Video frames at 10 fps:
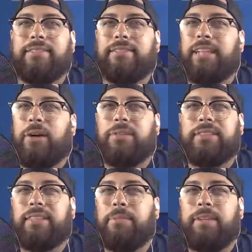there was
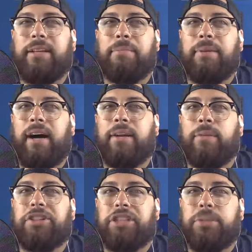something about it
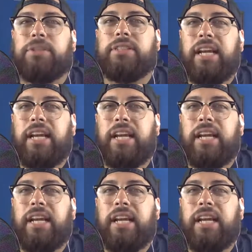where she just